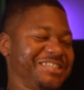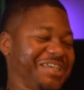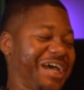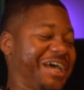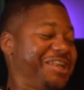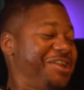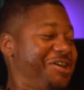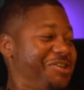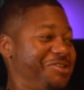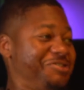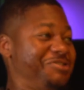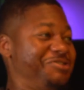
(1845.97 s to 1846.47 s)
So
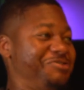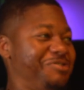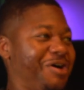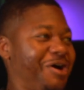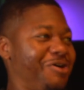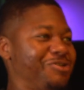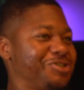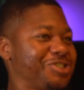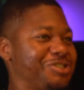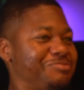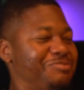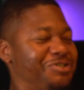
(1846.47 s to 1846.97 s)
I know you do
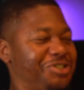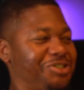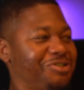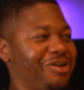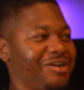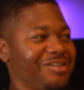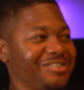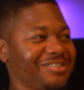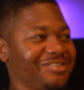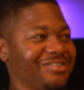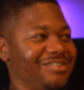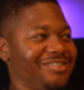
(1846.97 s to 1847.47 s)
hosting, but you're
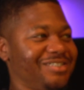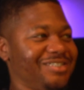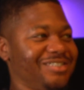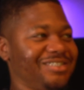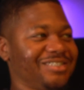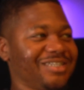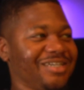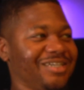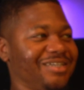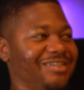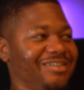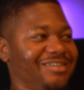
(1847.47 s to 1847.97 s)
also a
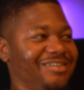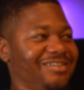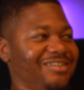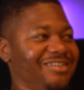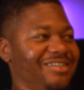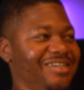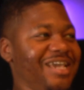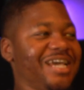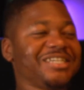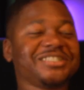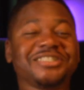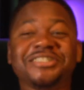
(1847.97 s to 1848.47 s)
DJ.
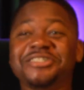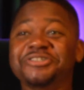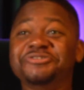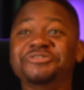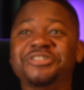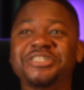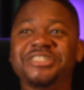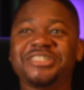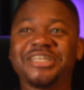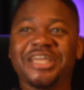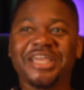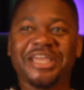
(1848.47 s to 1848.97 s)
Yeah, so you
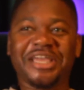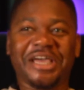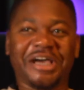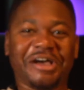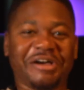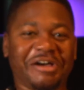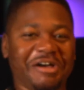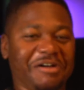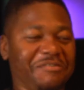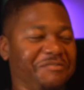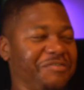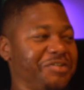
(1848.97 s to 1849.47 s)
DJ
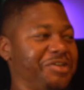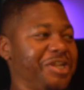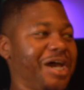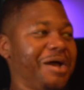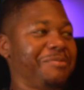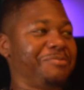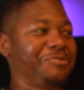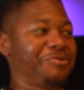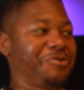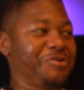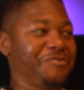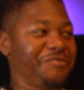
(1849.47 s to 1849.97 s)
a, a,
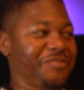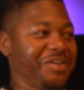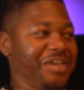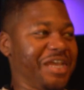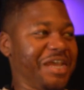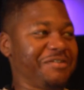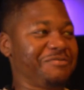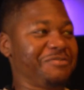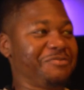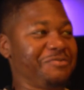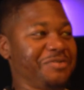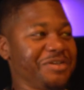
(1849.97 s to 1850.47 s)
phenomenal
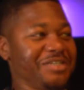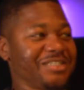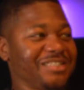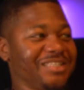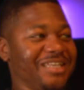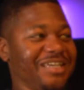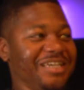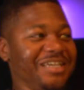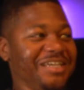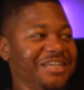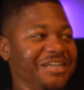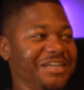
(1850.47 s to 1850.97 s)
event every
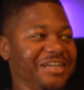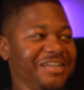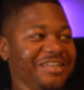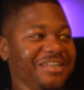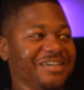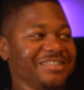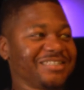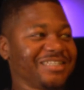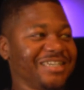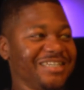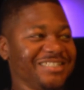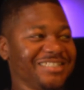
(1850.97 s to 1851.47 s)
Wednesday here in
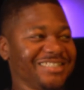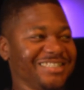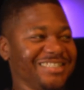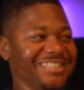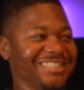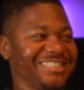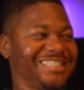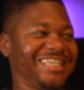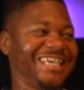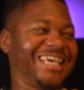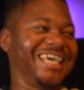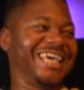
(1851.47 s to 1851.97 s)
Los
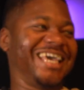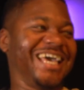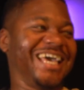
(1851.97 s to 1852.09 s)
Angeles.